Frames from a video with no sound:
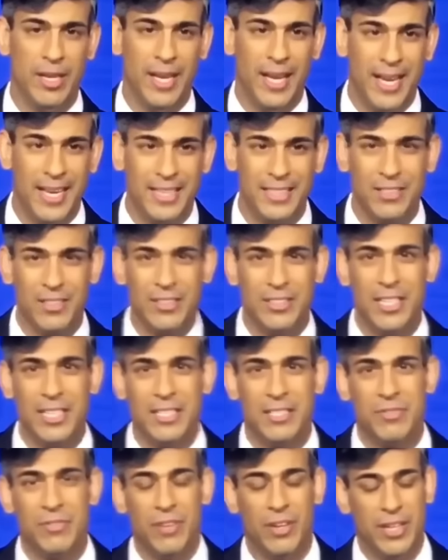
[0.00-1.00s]
and
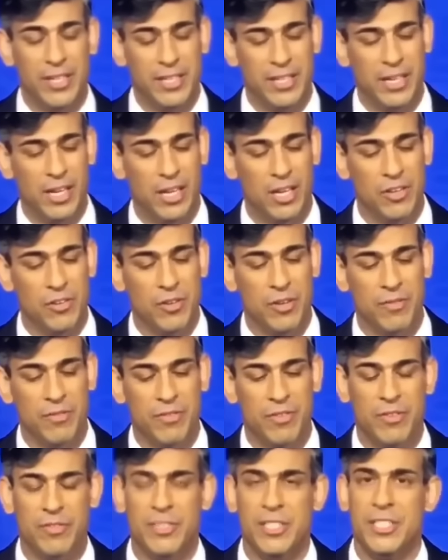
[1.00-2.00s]
identified
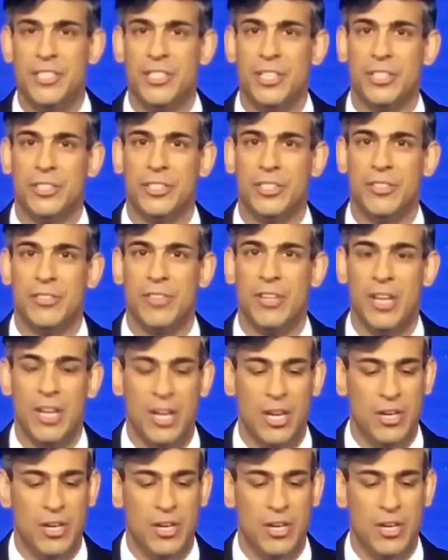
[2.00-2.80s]
150 judges